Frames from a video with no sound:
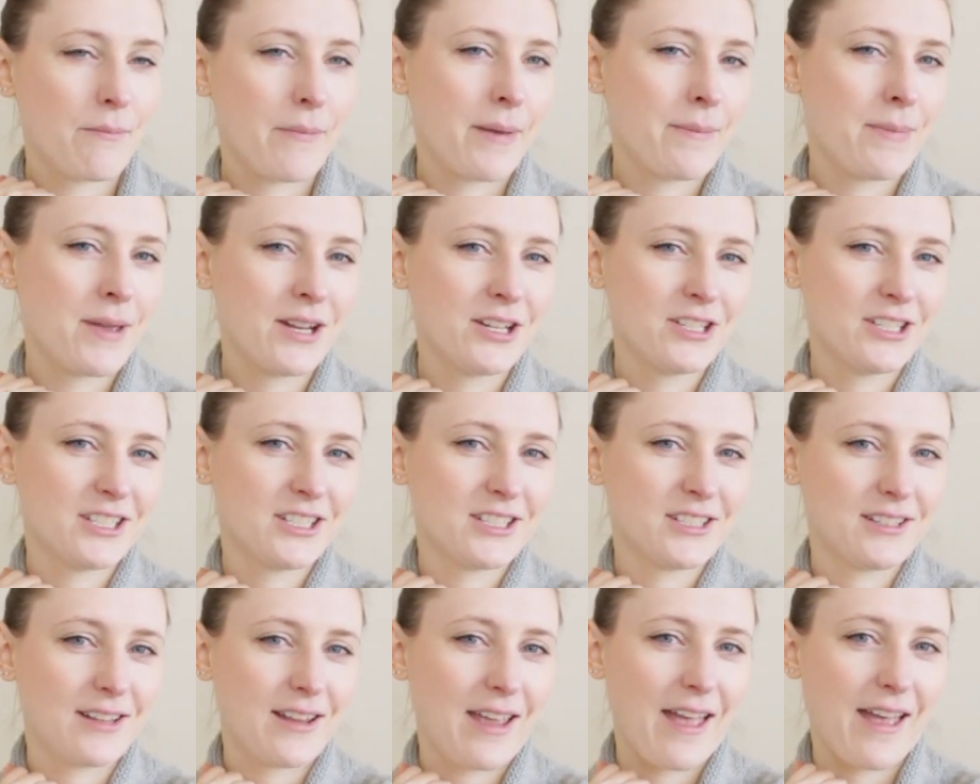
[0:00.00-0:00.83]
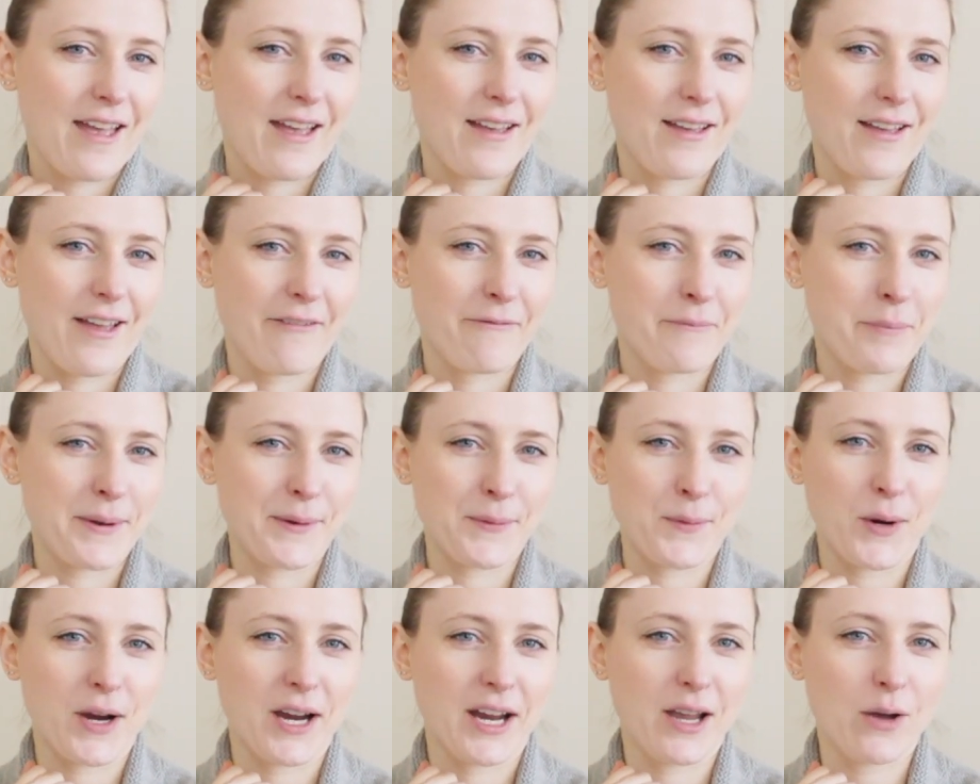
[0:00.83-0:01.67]
Maybe I've
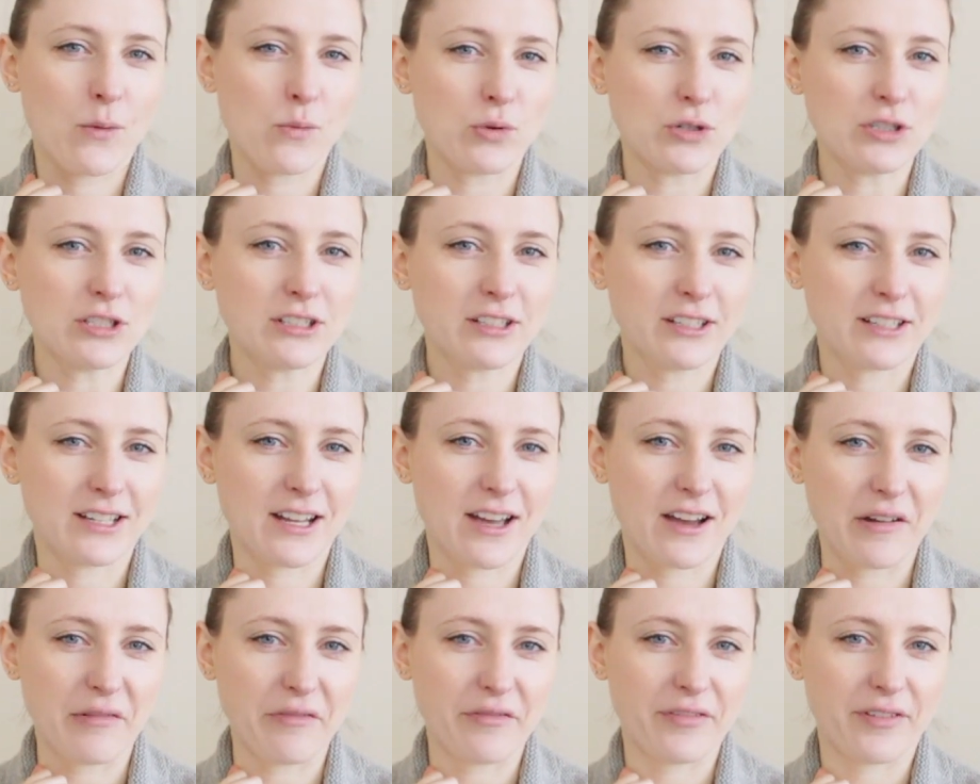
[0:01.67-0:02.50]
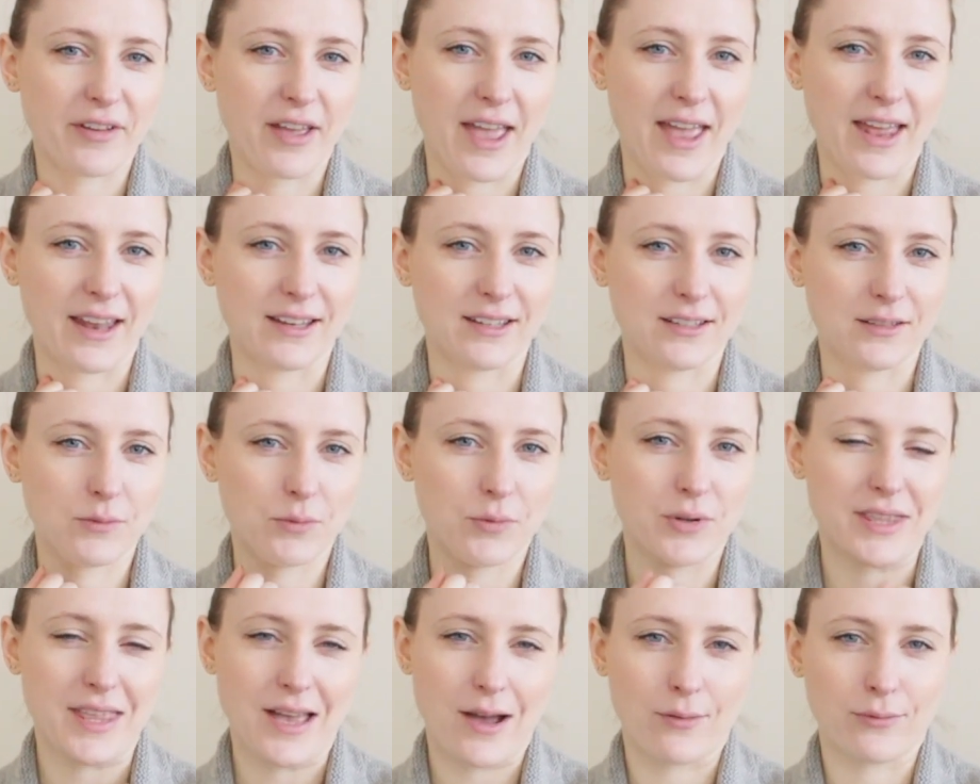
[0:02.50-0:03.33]
been wearing wool enough, and
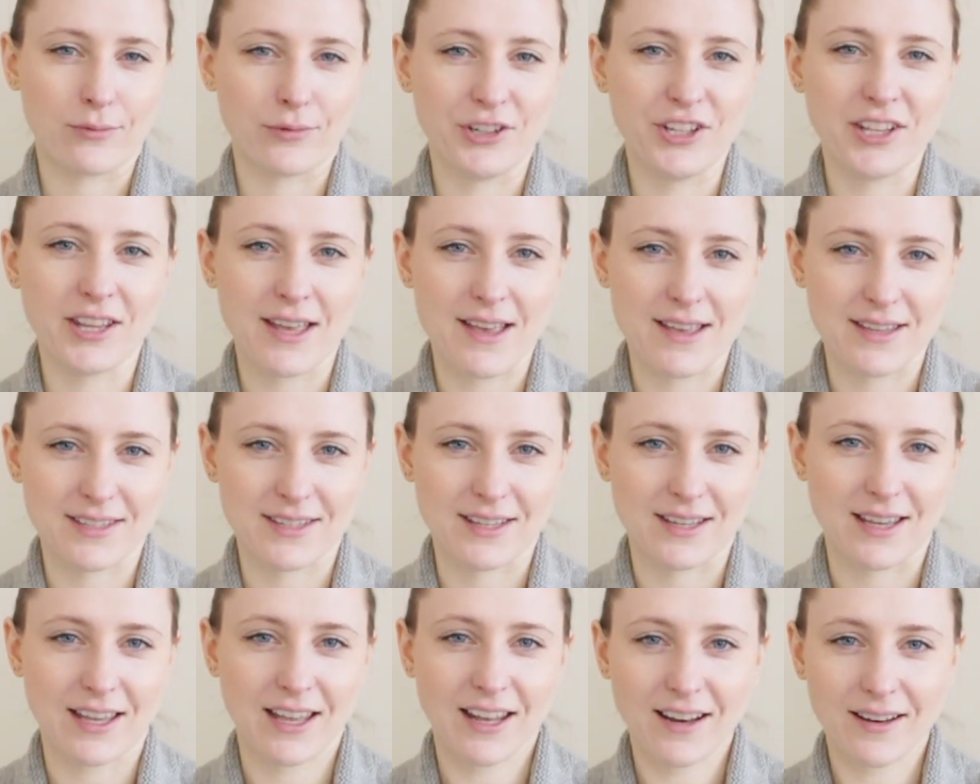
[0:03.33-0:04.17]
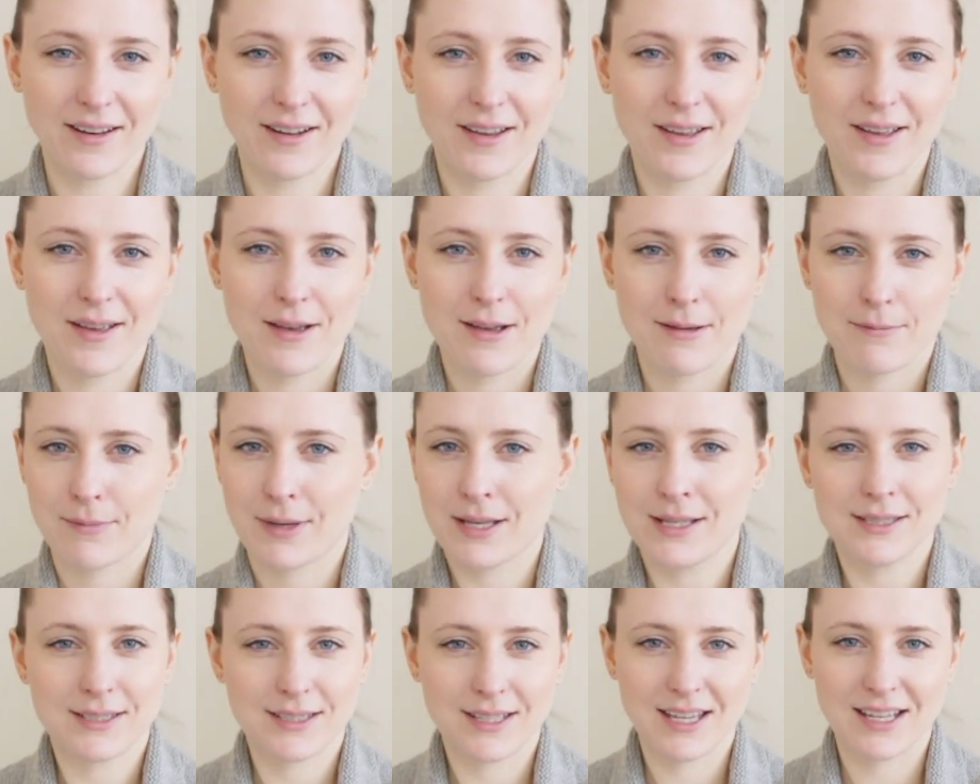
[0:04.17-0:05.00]
without realizing it,
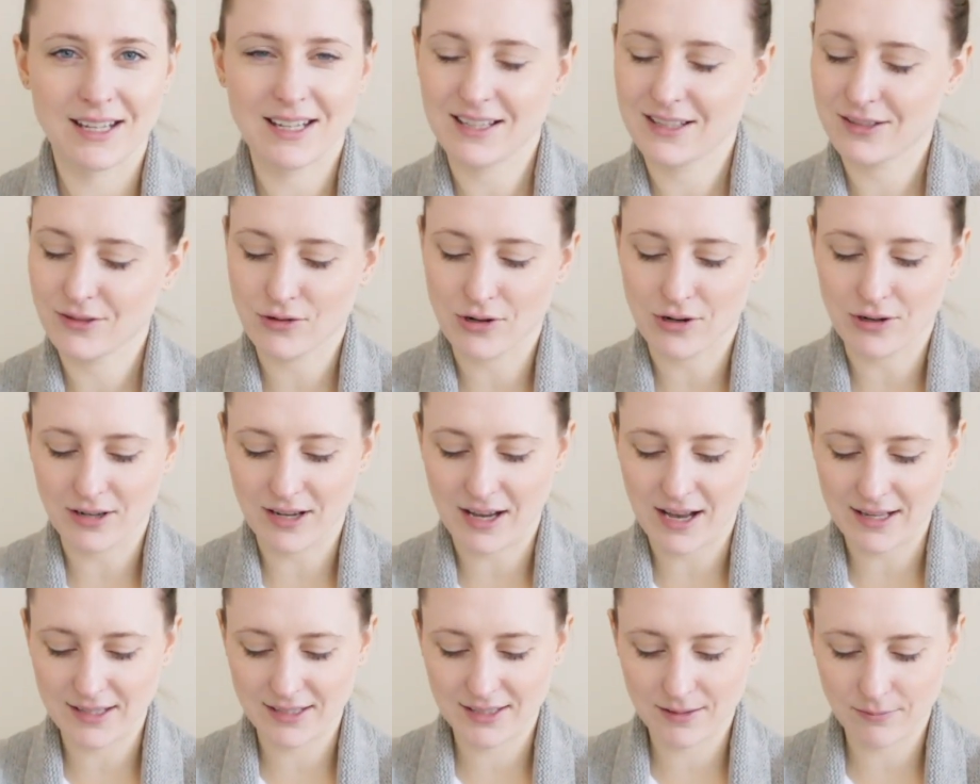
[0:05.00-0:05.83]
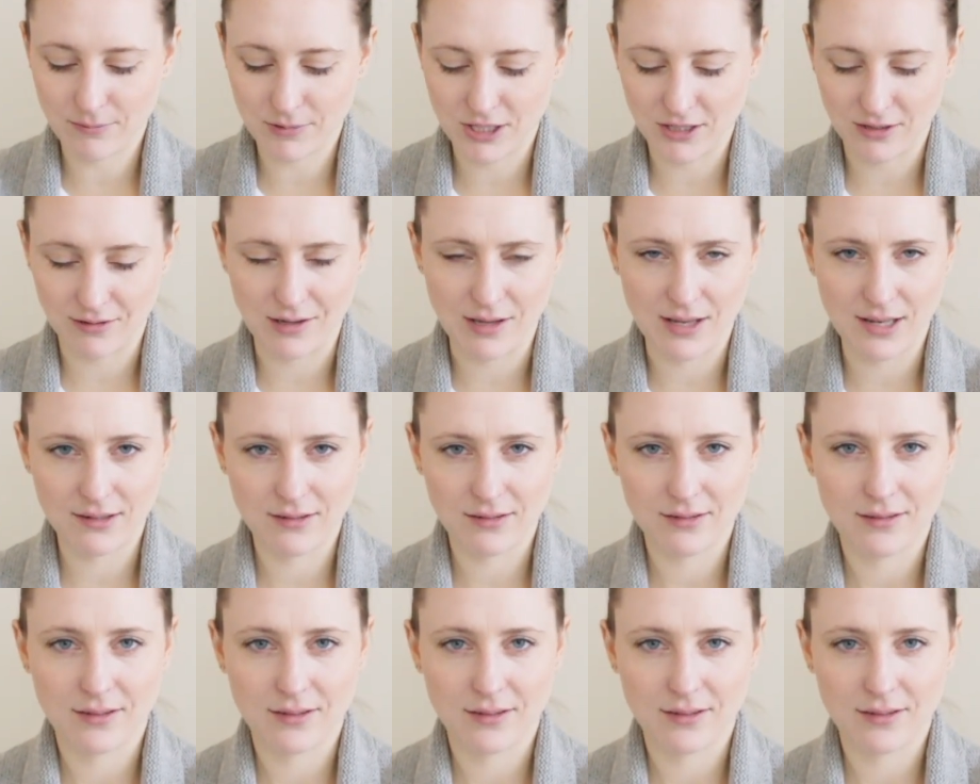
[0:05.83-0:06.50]
my skin has grown accustomed to it.